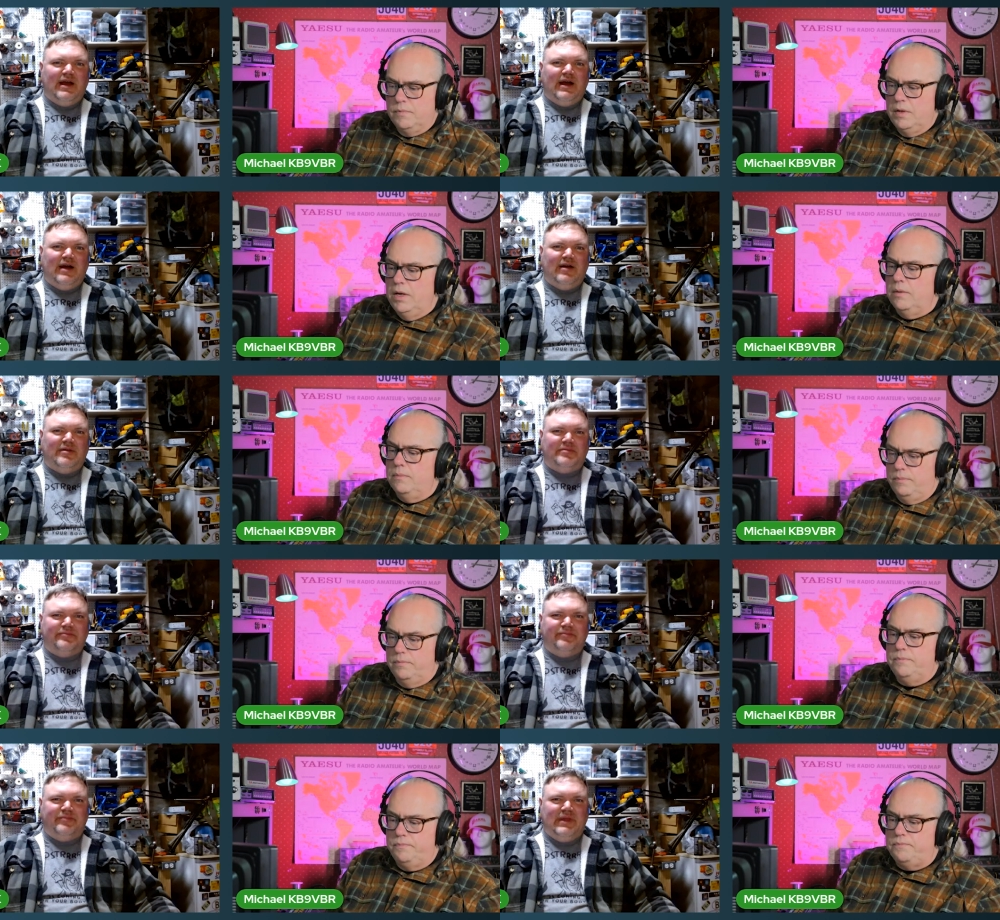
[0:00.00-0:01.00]
Speaker 1: Yeah,
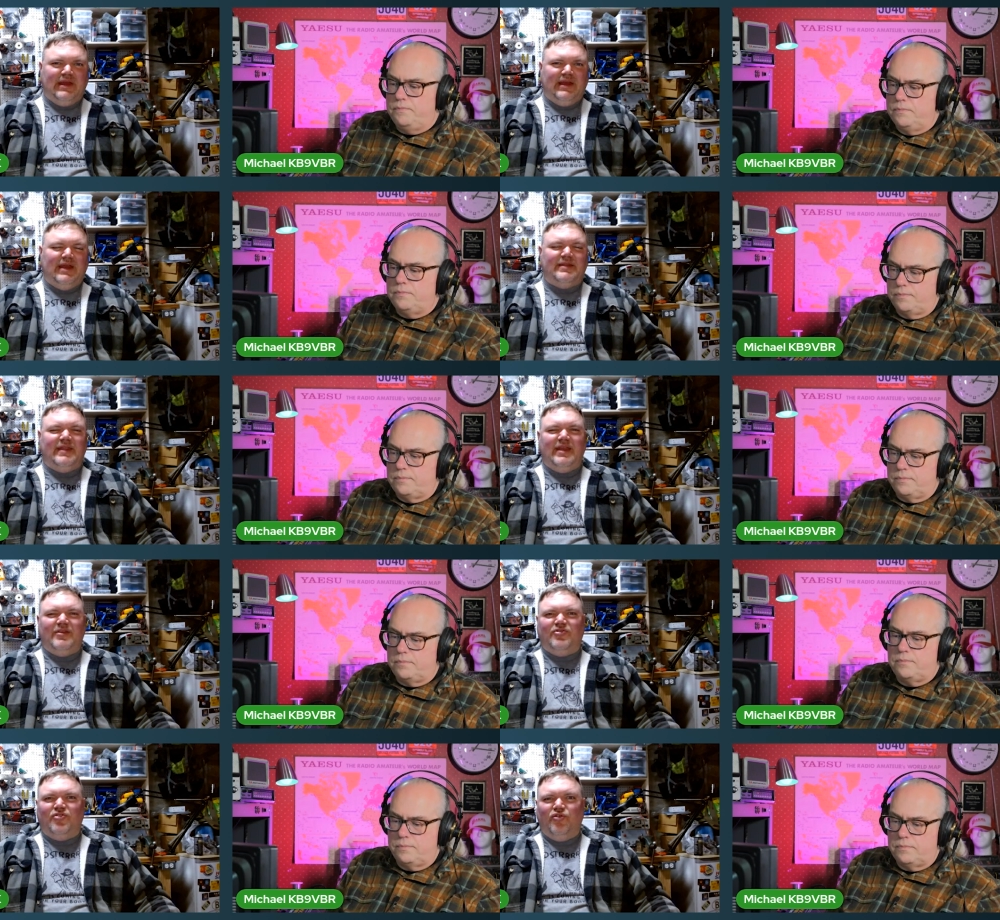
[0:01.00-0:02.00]
um, they, eh, eh,
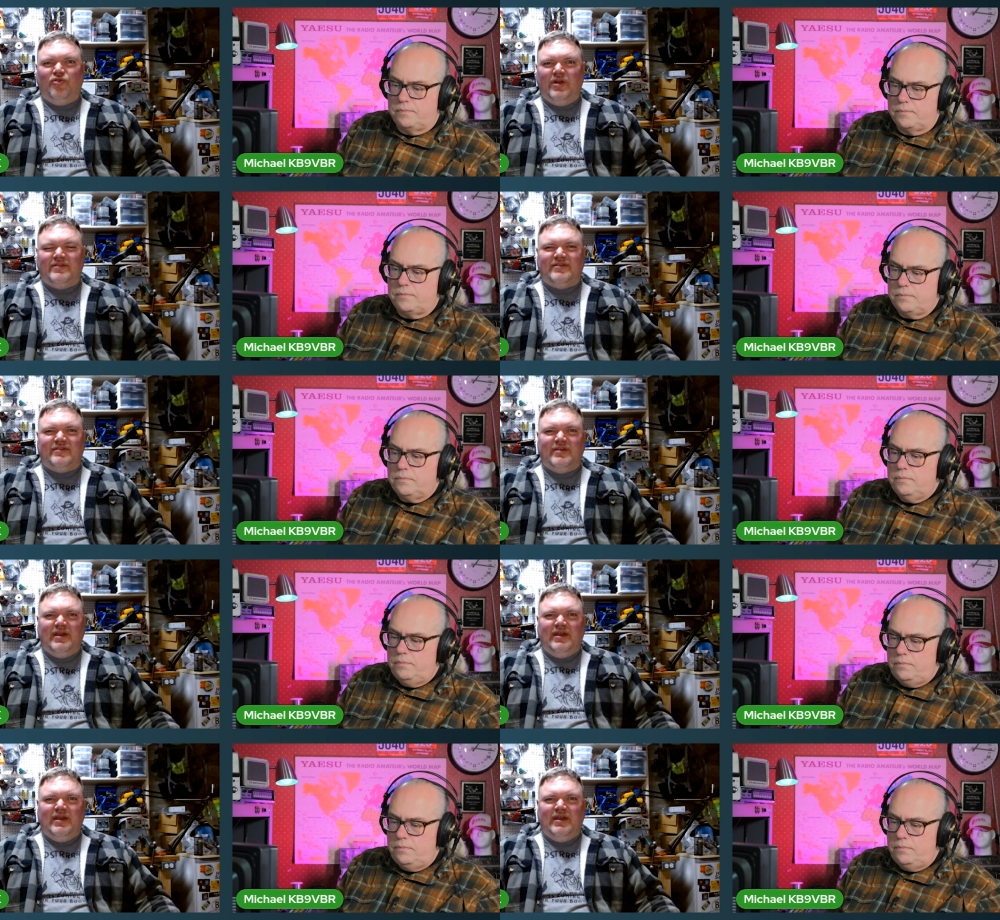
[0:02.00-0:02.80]
they do it.